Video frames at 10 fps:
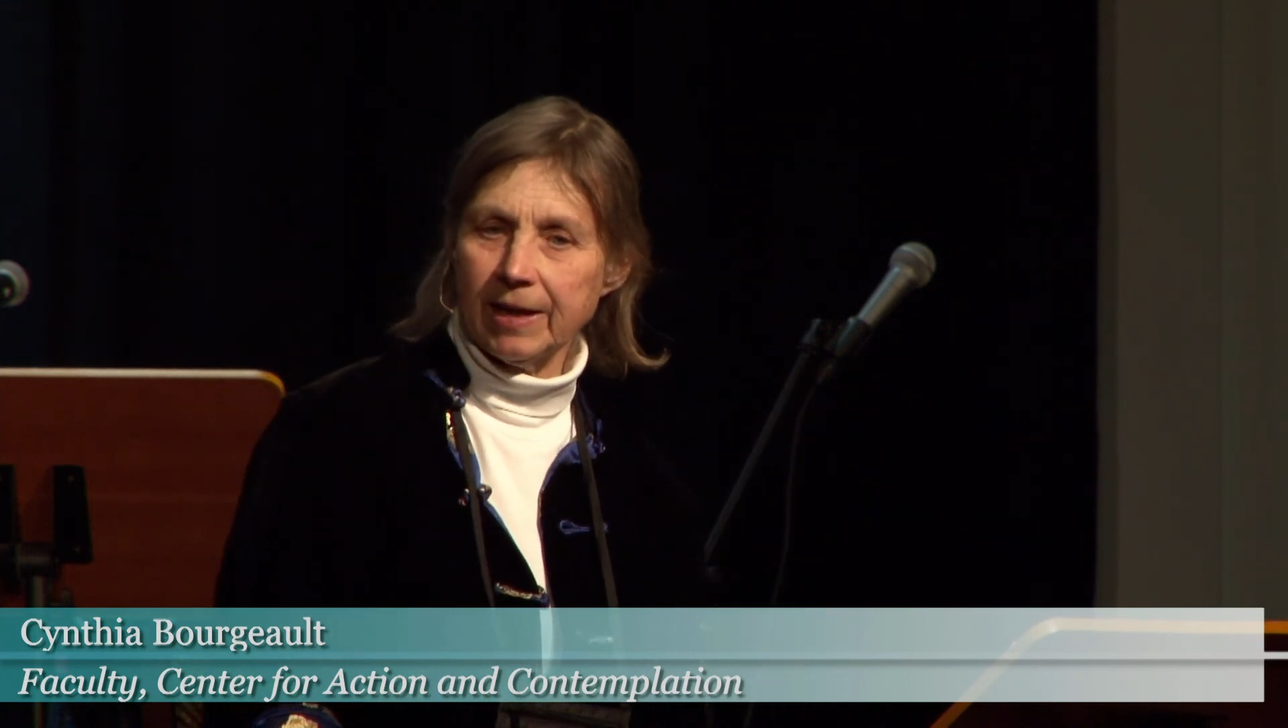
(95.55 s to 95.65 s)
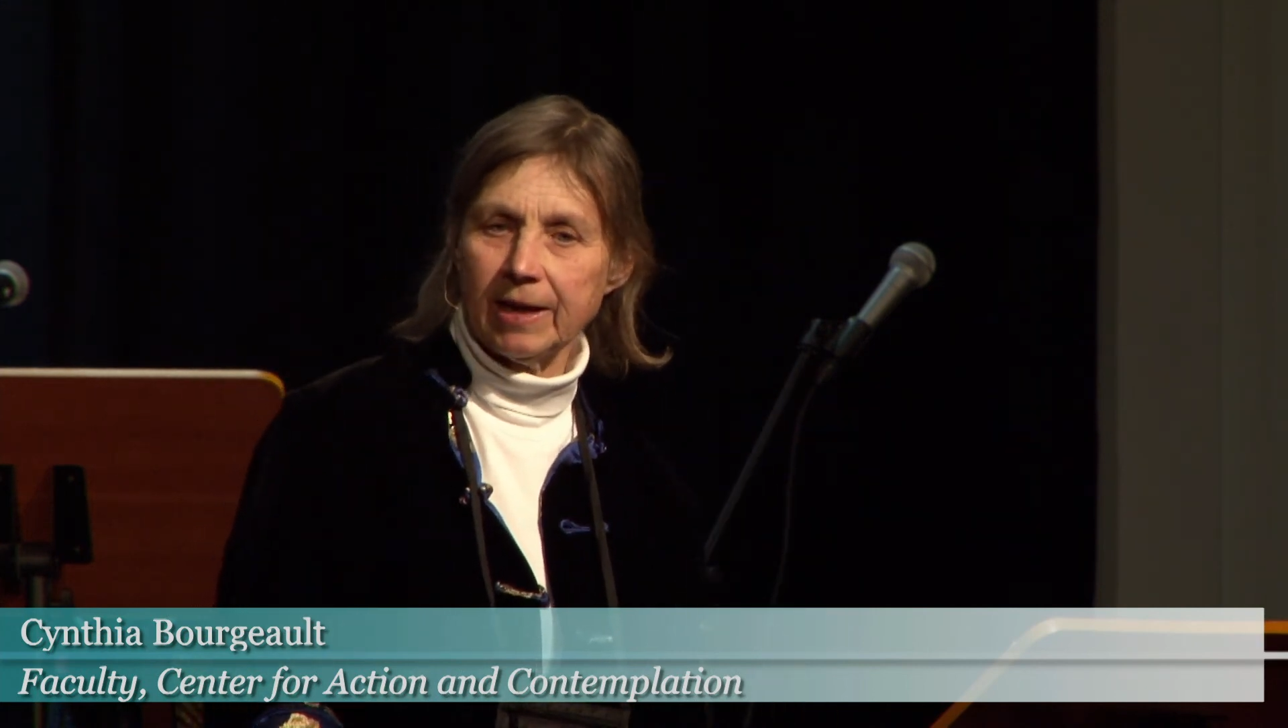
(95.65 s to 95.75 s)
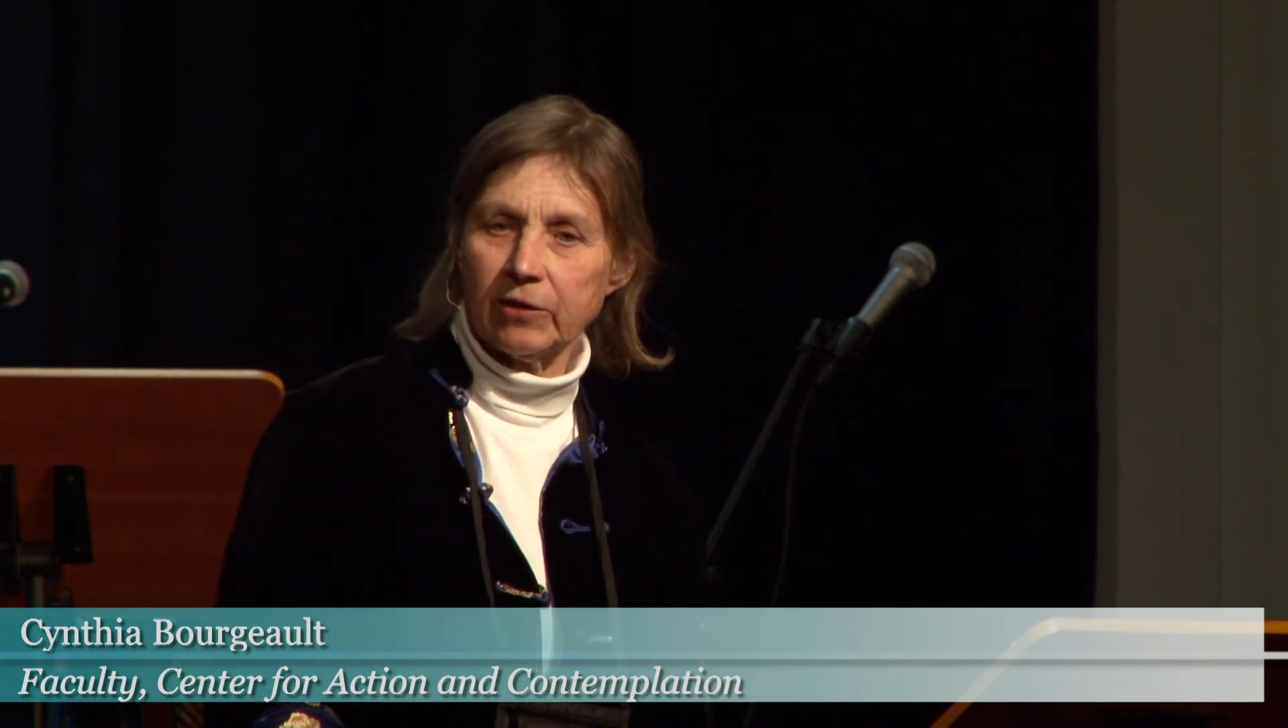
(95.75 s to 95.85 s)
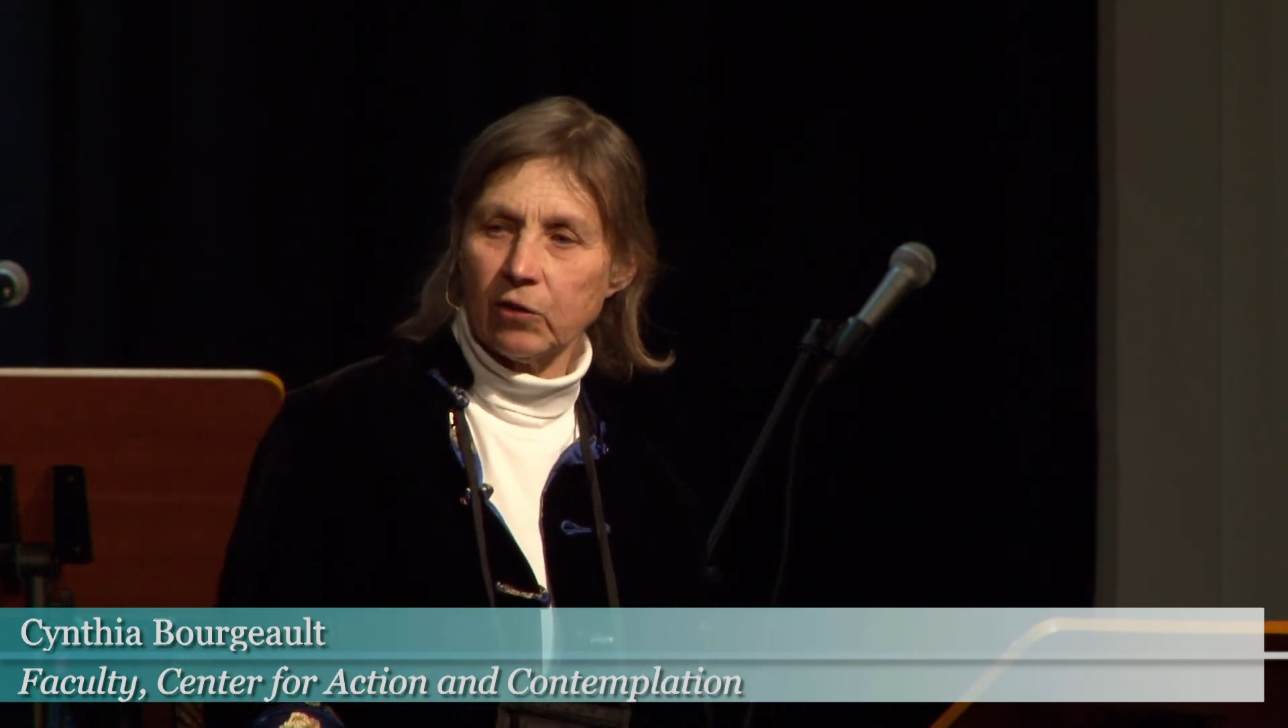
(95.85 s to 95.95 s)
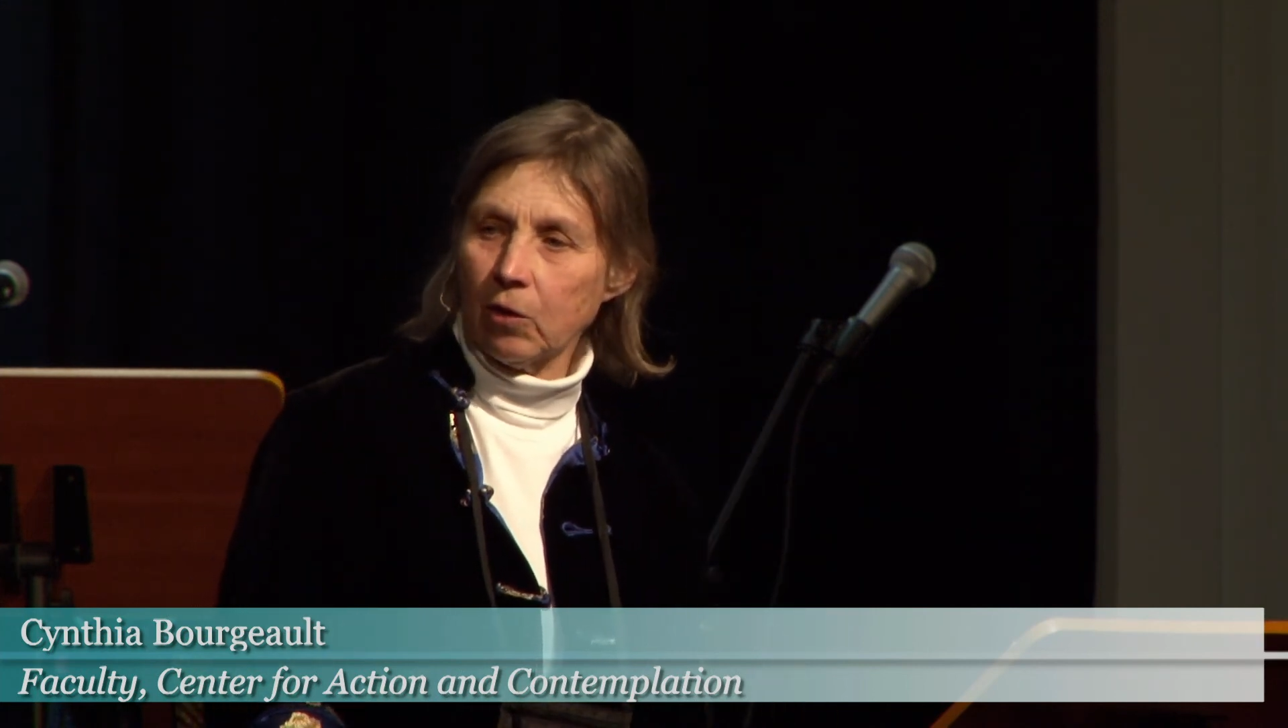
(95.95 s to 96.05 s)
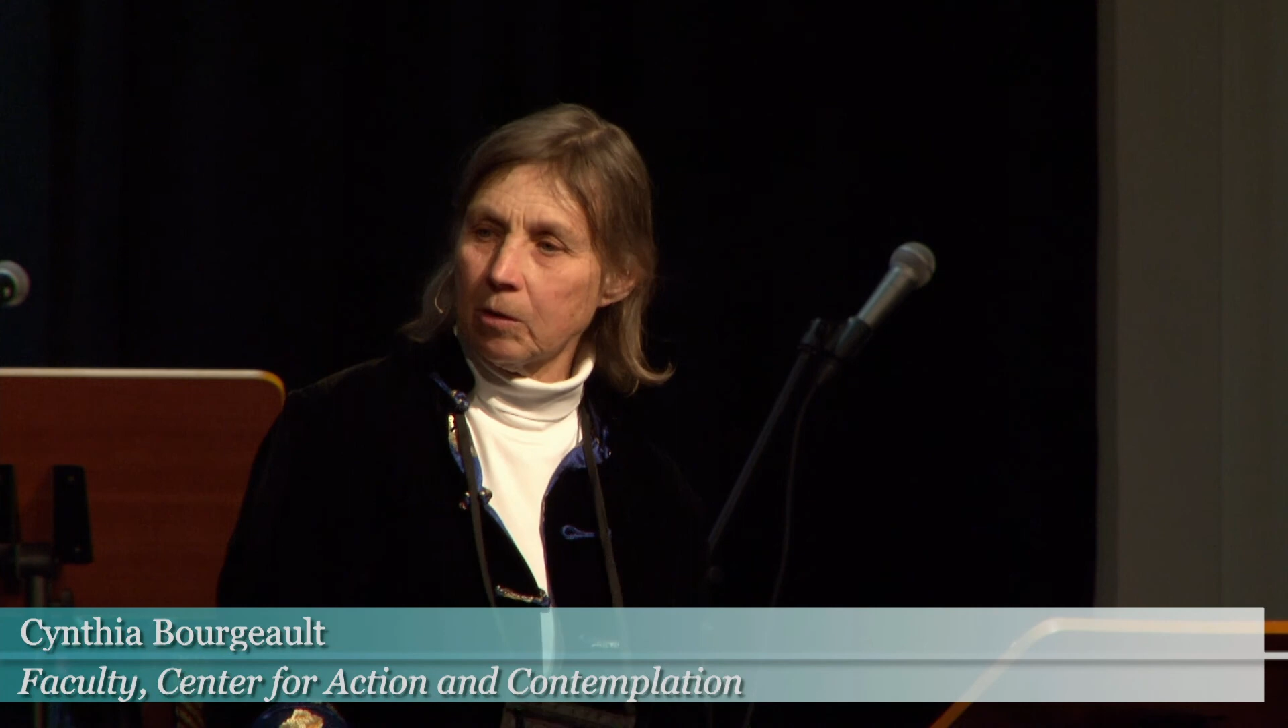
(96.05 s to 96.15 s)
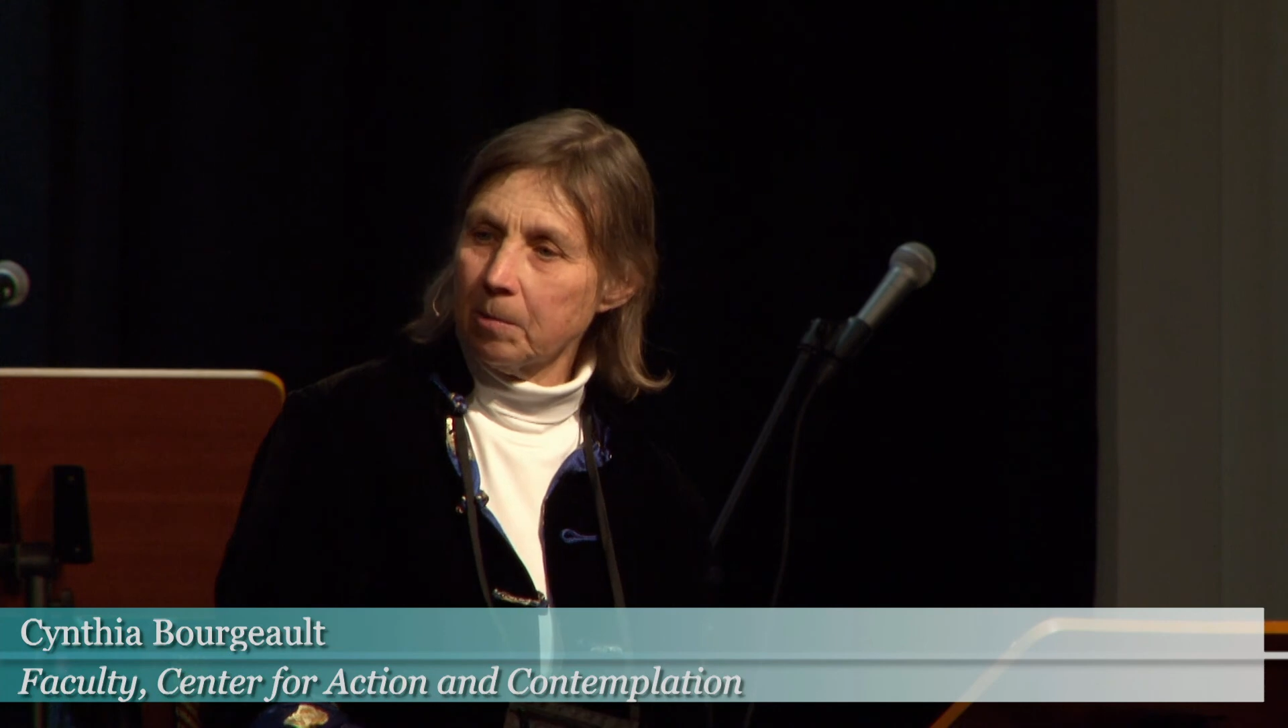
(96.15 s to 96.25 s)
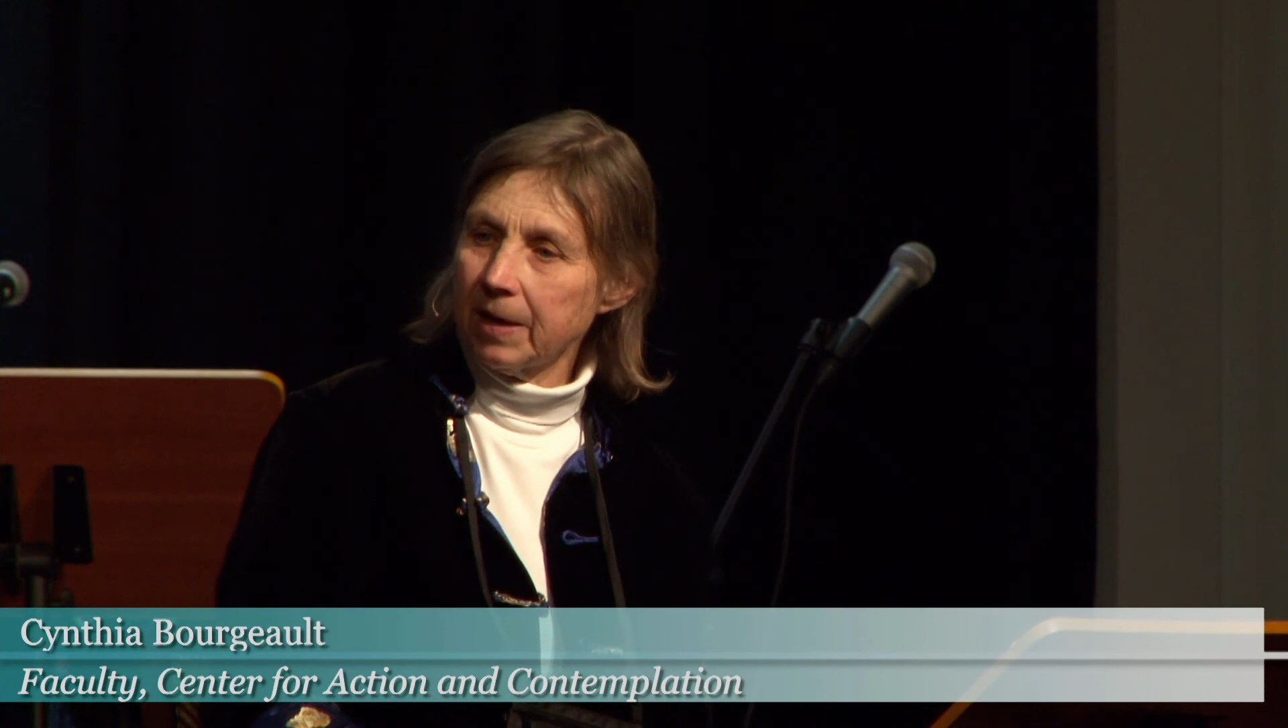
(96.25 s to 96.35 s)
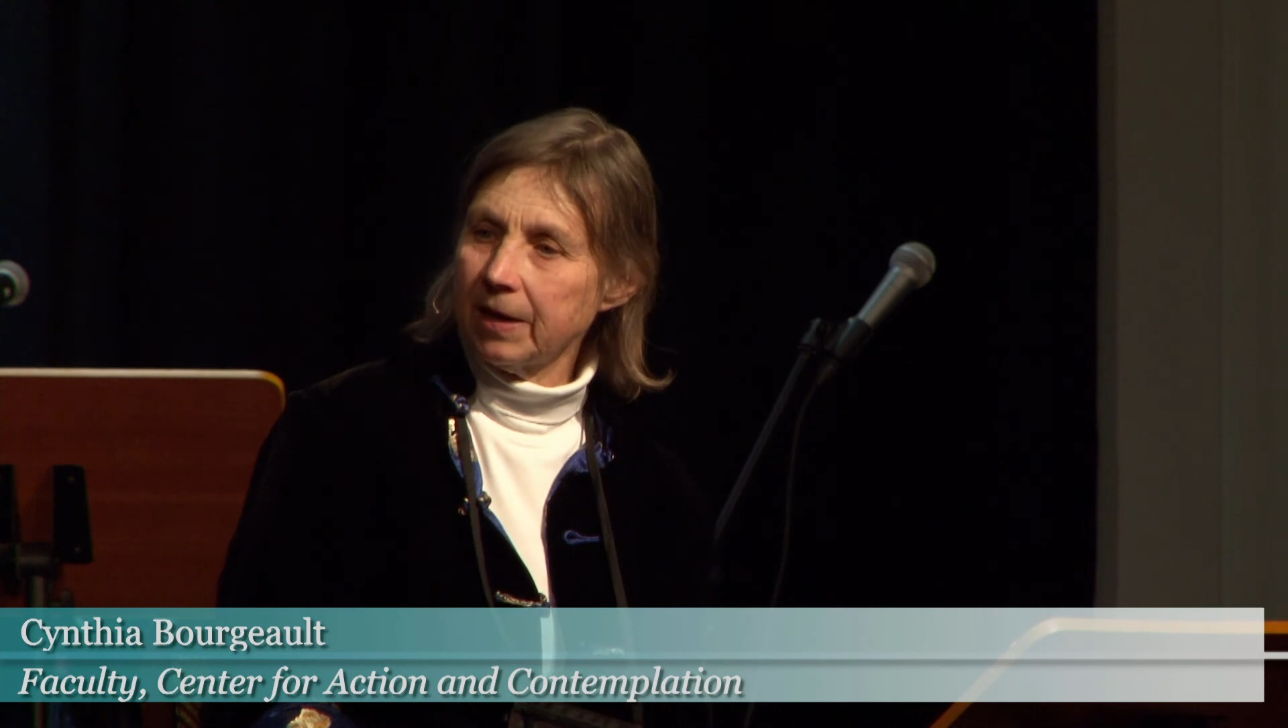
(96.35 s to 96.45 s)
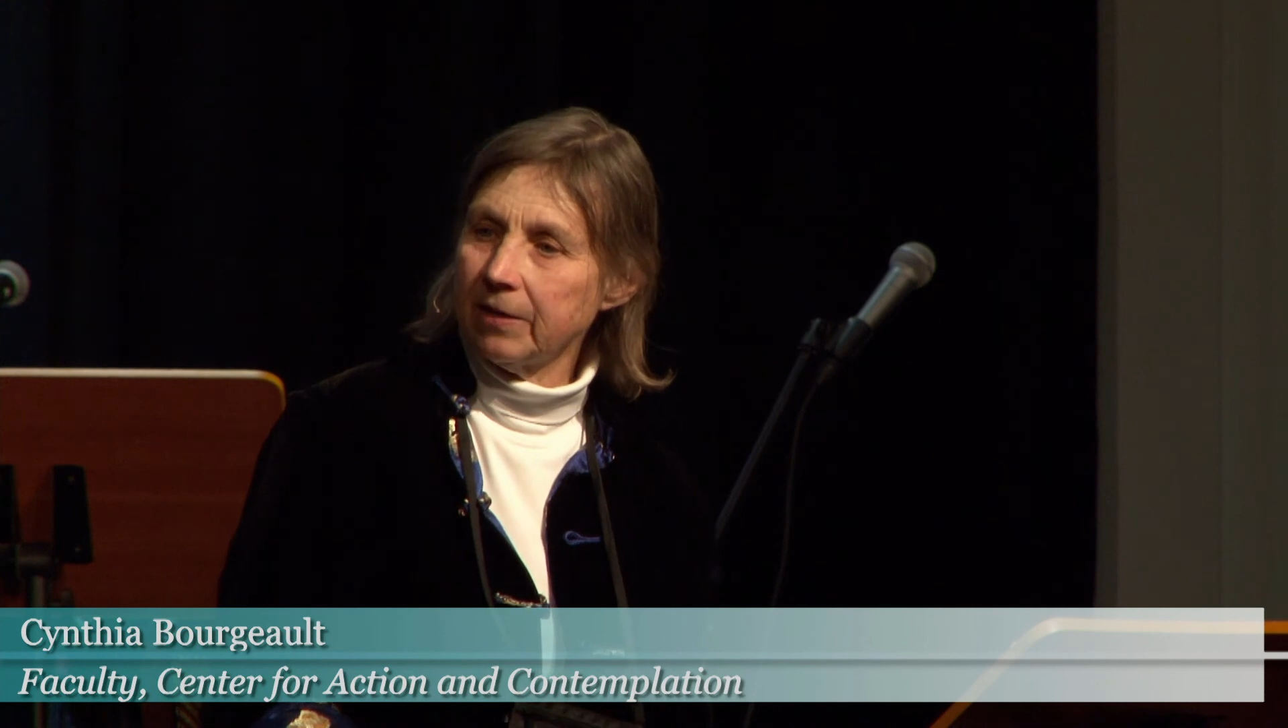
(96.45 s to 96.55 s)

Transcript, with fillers: it's already